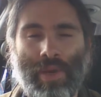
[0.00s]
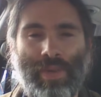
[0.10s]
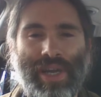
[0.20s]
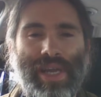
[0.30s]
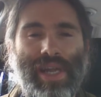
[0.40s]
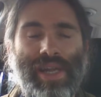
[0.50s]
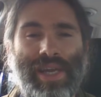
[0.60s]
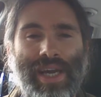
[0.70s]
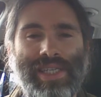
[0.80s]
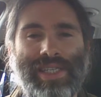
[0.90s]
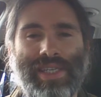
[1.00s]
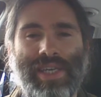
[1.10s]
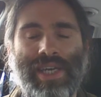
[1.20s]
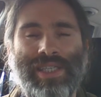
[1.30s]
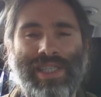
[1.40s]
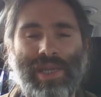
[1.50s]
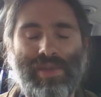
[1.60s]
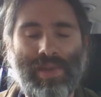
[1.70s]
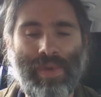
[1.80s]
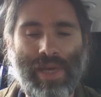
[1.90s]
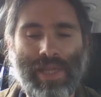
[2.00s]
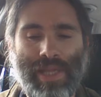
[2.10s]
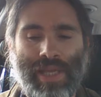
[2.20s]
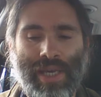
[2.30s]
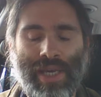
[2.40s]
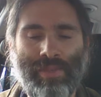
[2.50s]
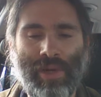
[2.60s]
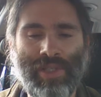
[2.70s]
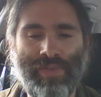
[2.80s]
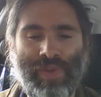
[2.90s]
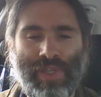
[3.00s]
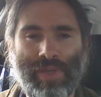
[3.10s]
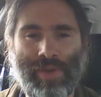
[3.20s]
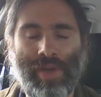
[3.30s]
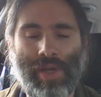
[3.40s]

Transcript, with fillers: but in any case, it seems to me that the most efficient